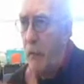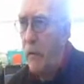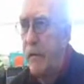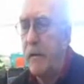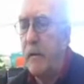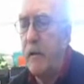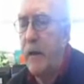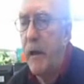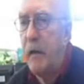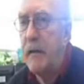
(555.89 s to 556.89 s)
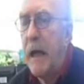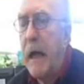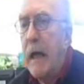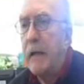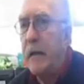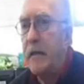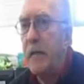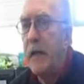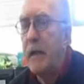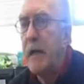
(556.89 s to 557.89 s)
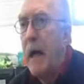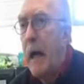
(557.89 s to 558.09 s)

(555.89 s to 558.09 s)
with the tales, the Indian tales.